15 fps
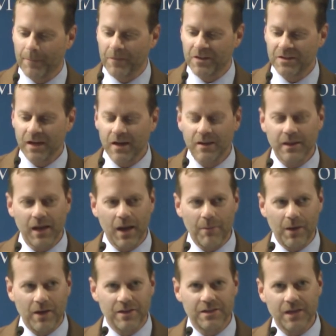The second thing I
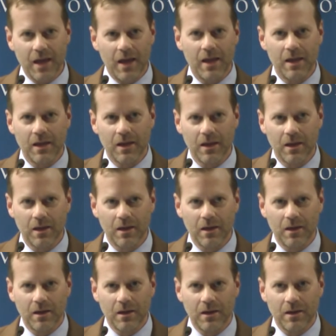might say
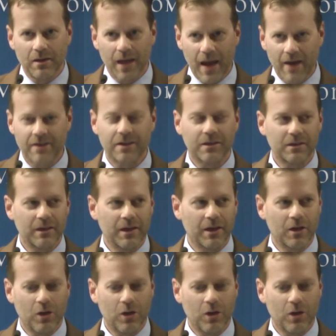tactically in